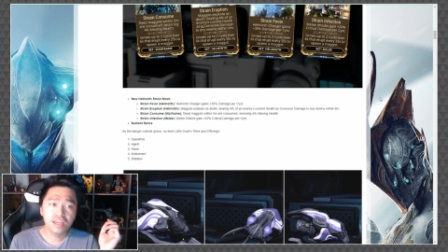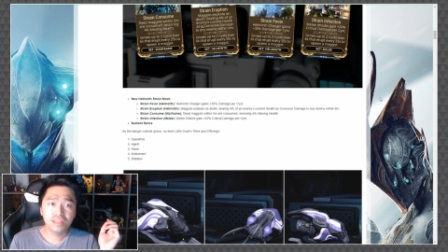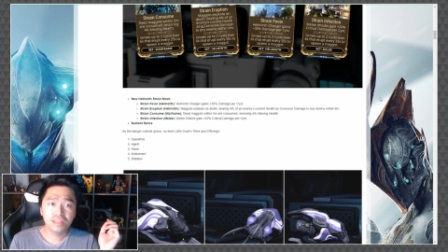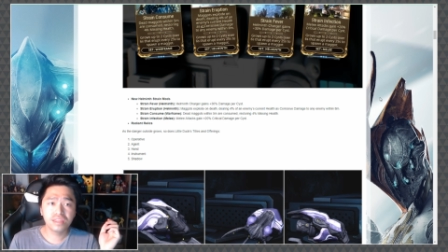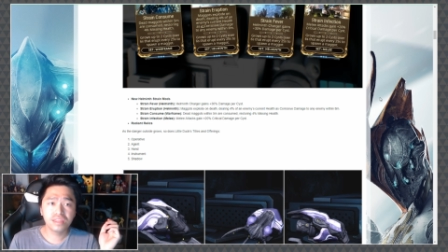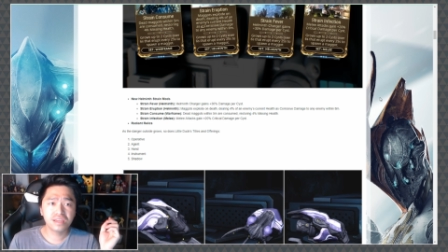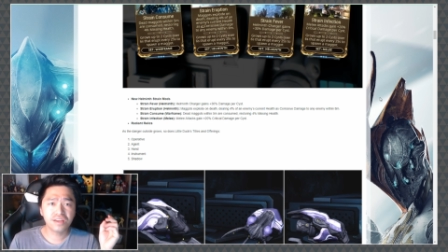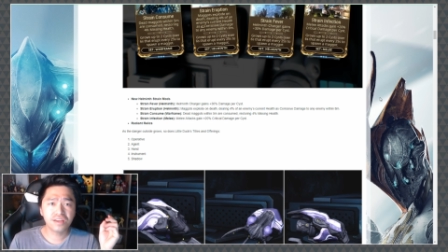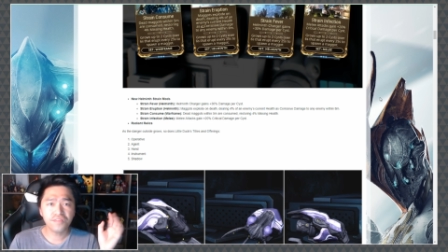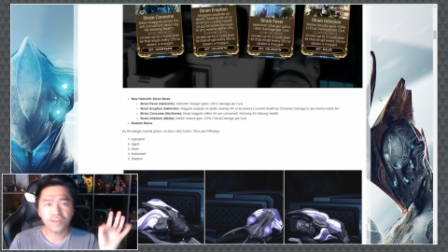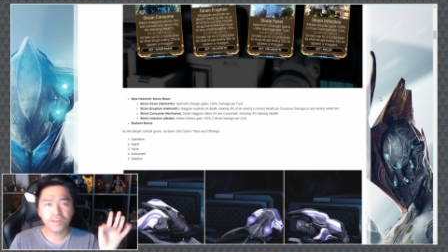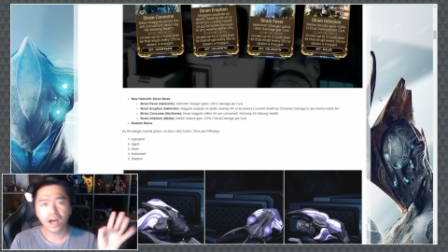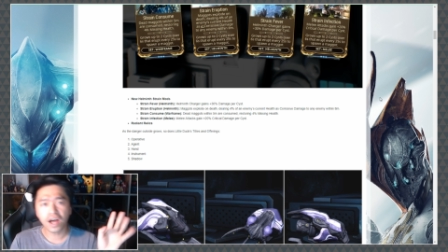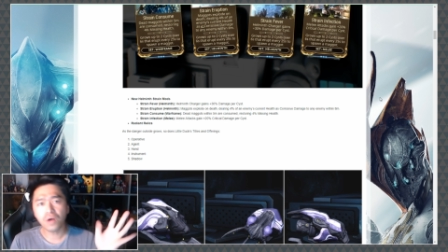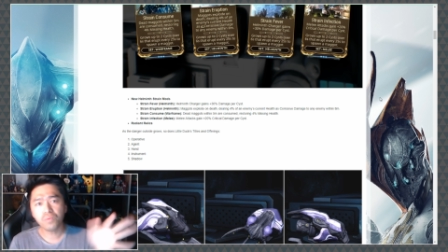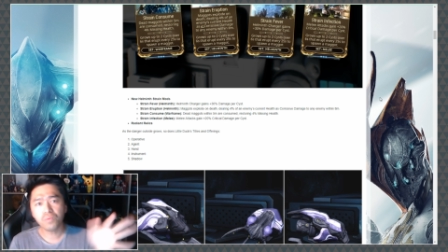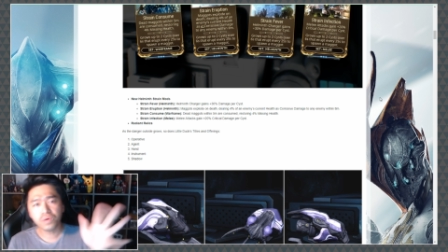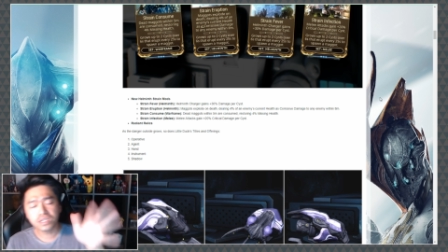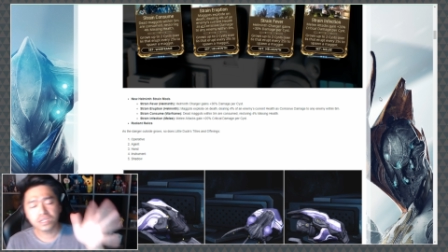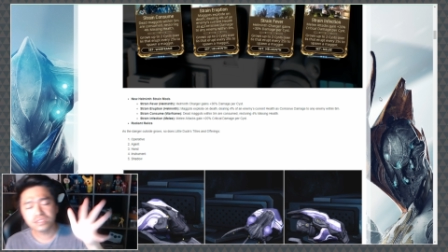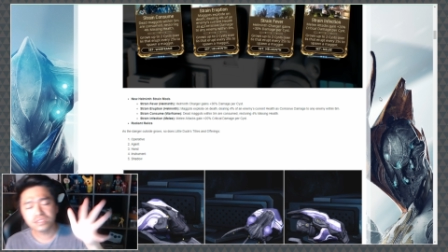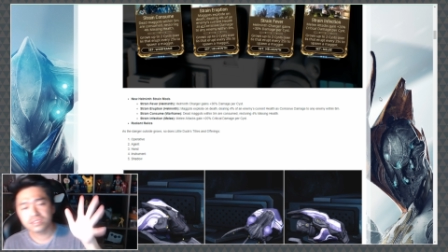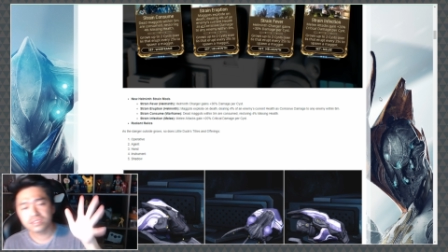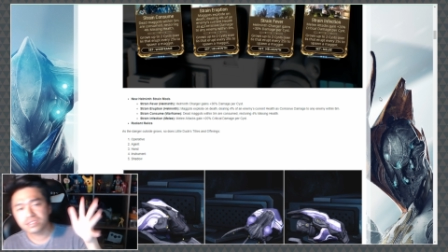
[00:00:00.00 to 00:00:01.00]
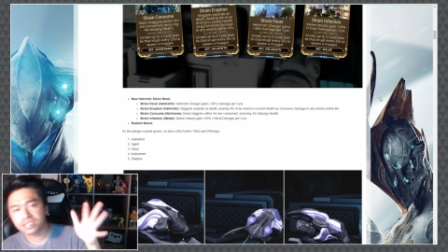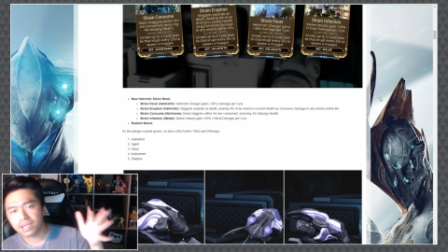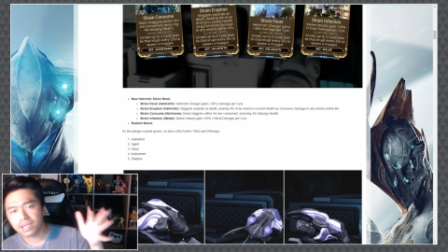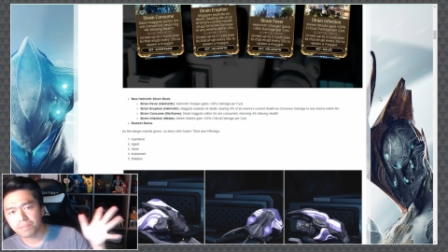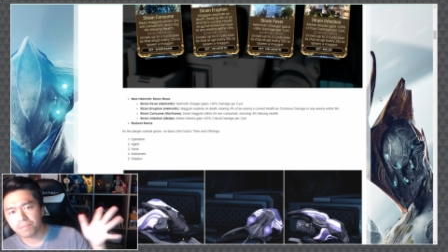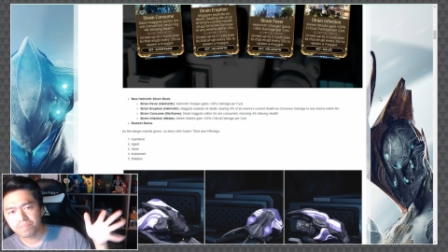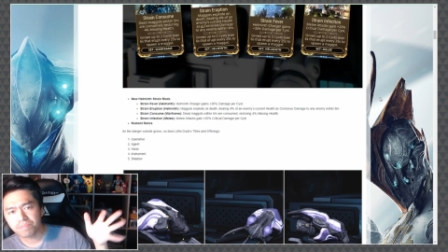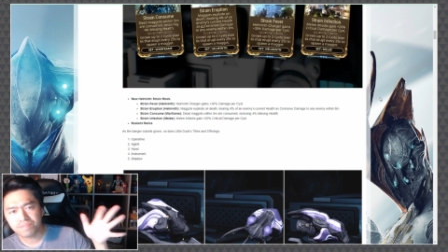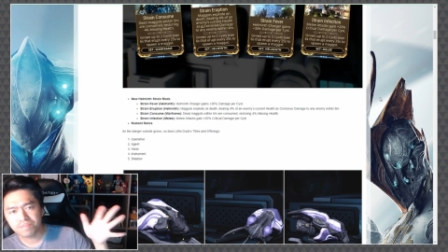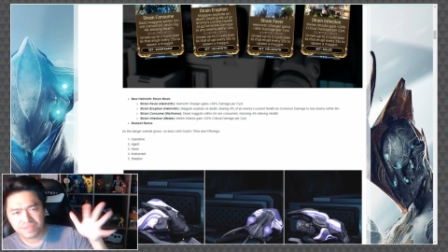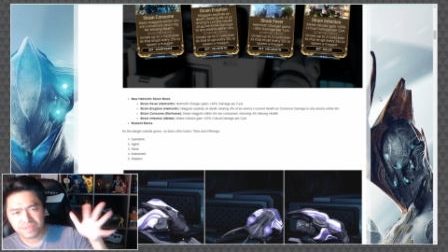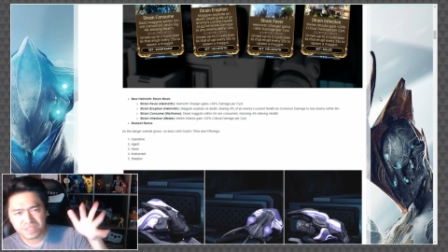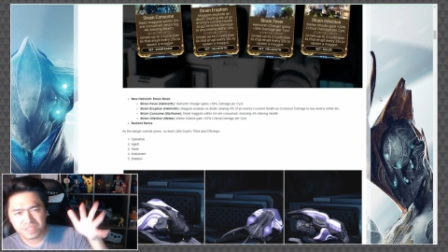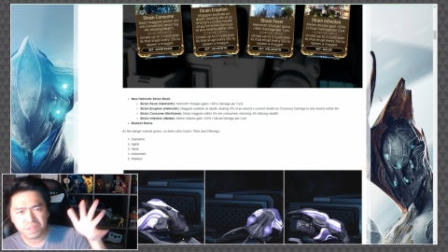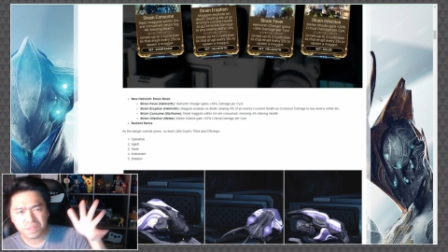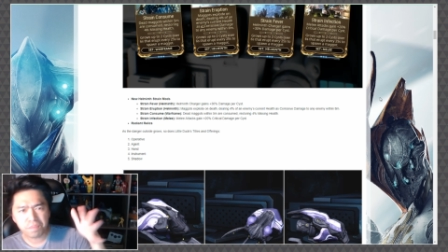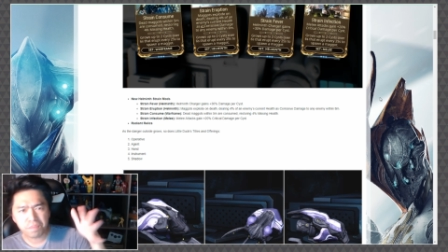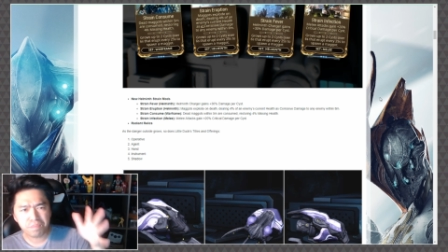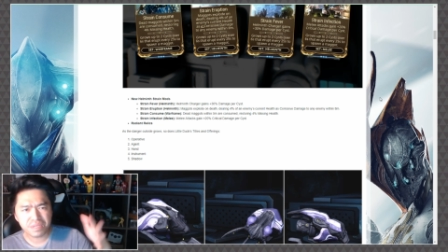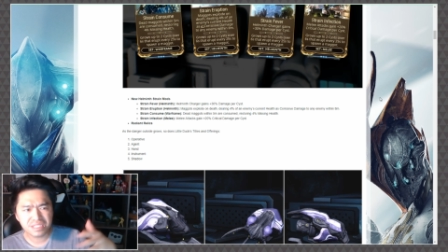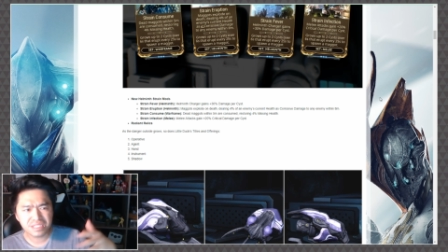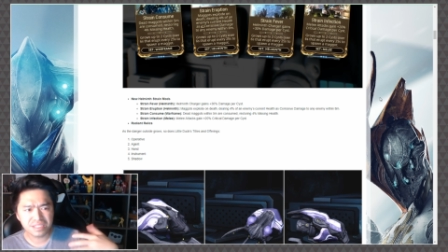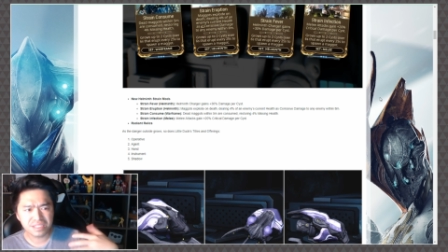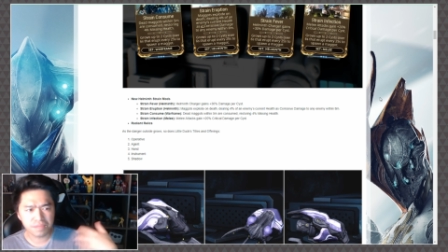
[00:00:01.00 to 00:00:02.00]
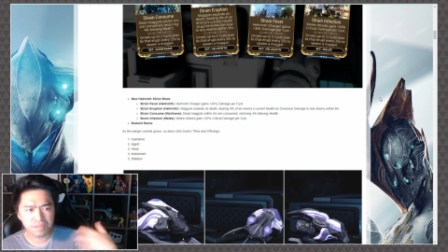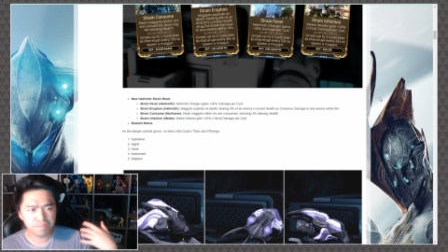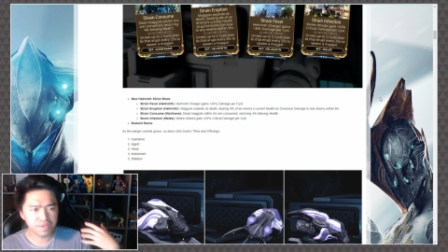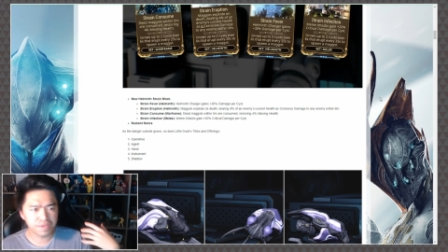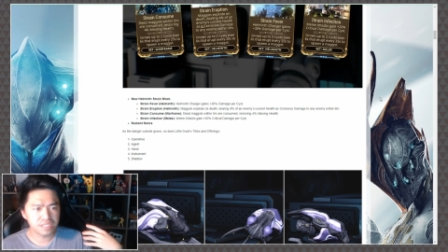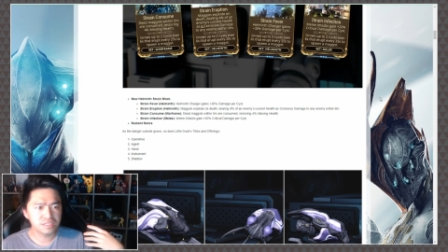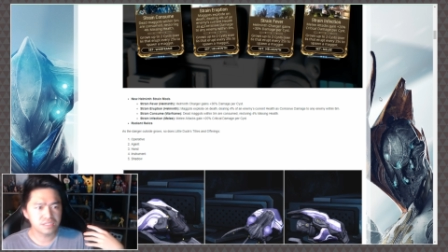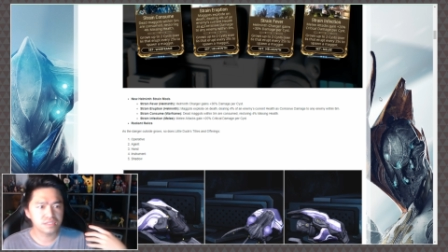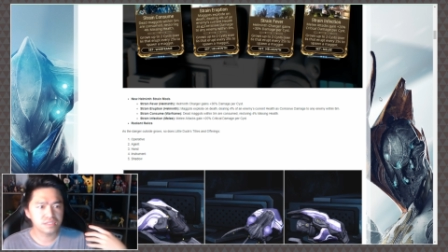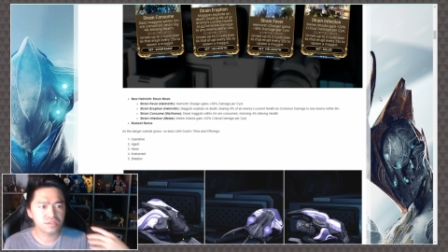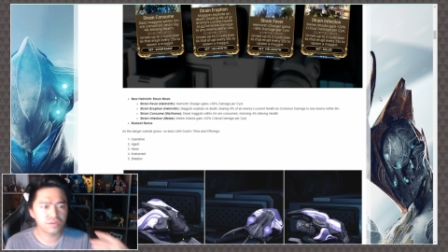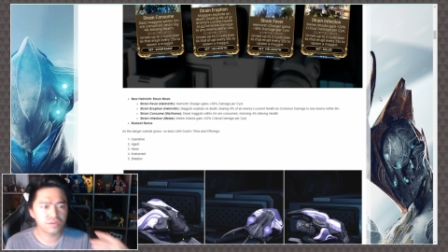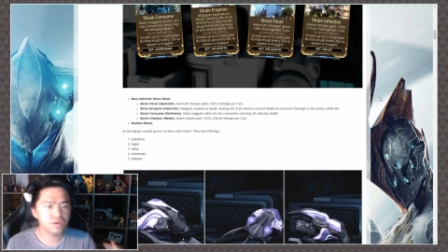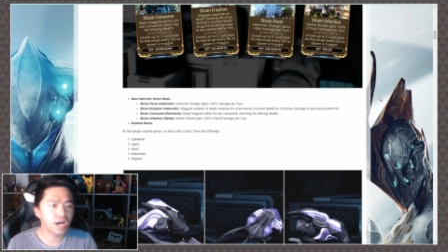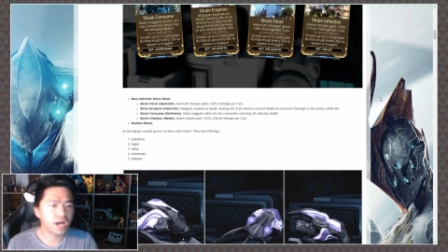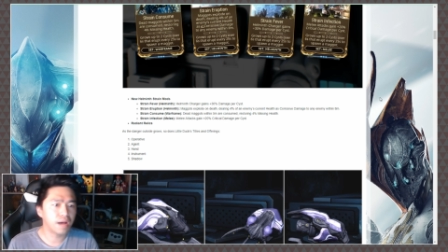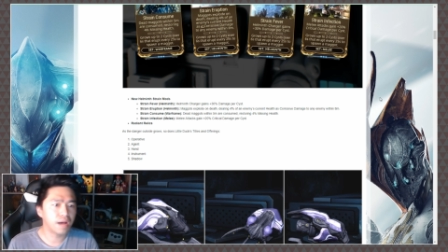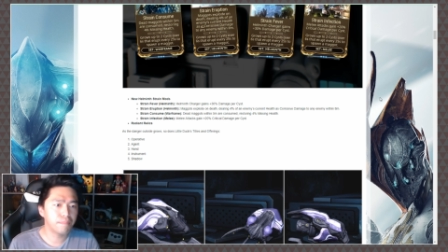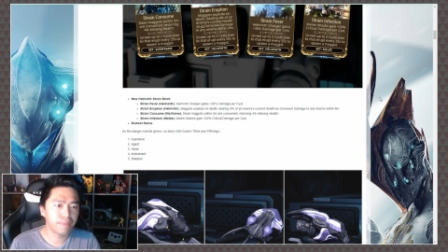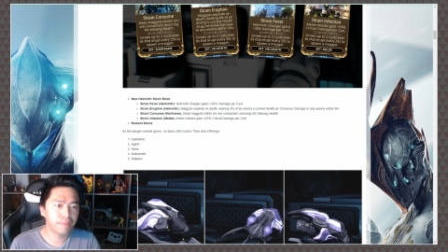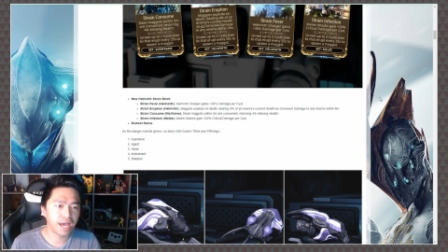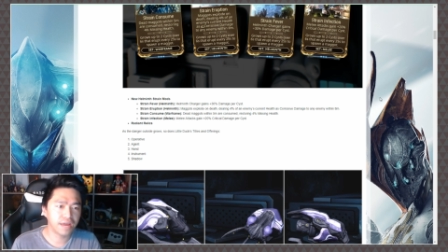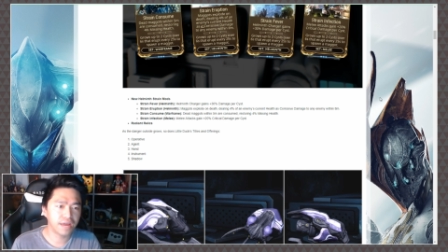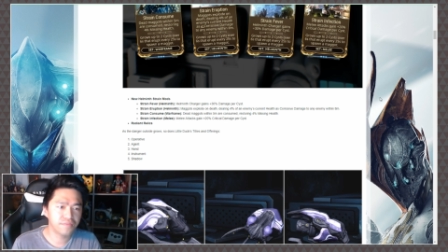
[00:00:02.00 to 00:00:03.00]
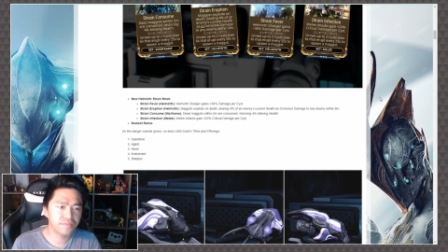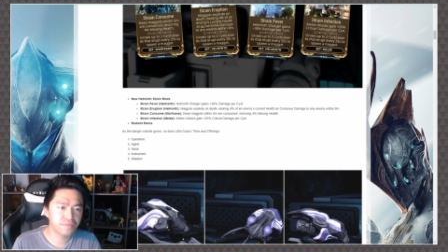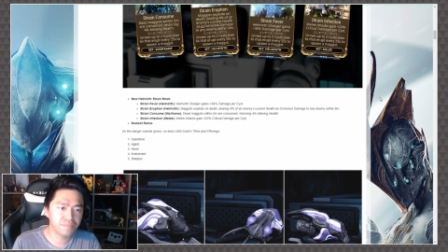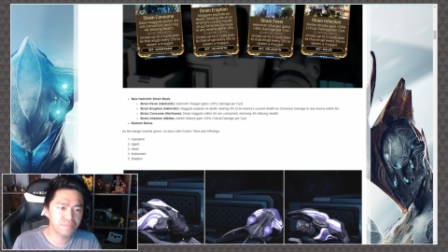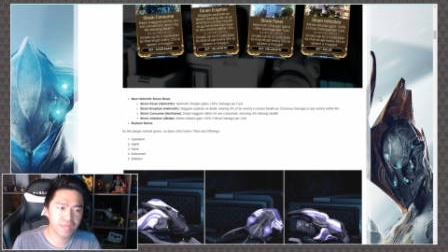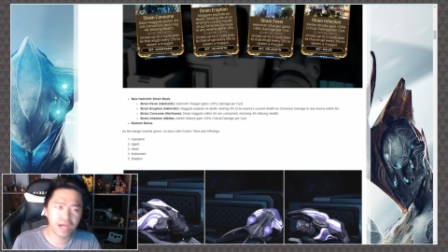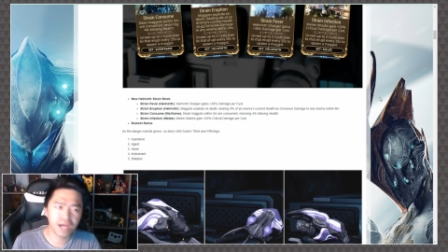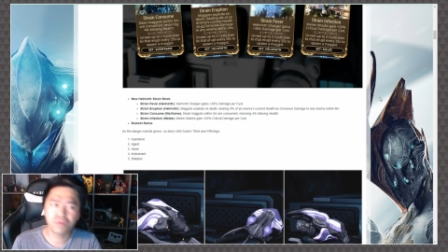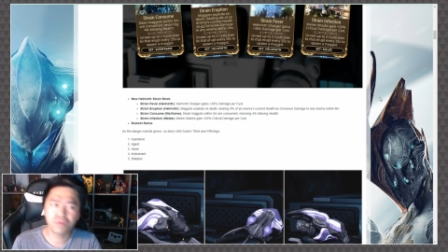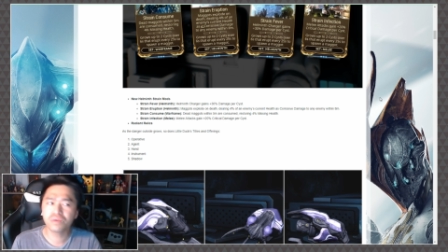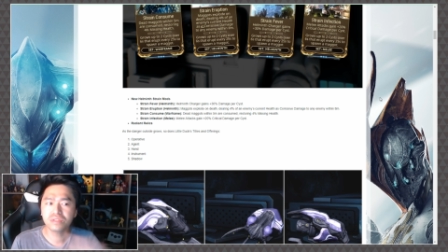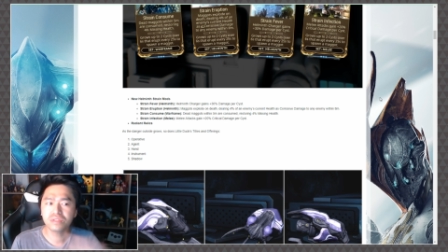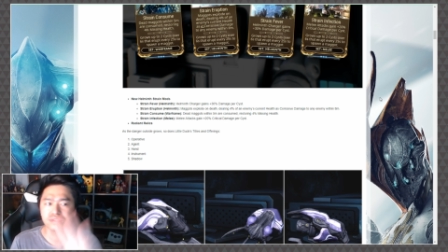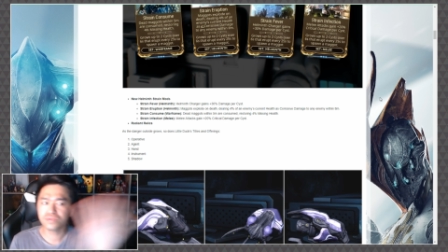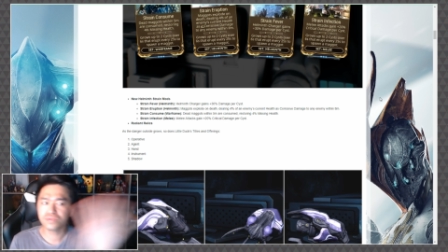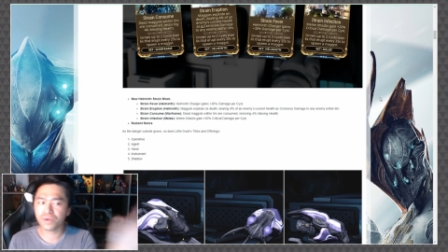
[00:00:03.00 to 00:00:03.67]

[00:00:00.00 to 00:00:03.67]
The Kavat ones, some some bits and pieces are not bad from that one,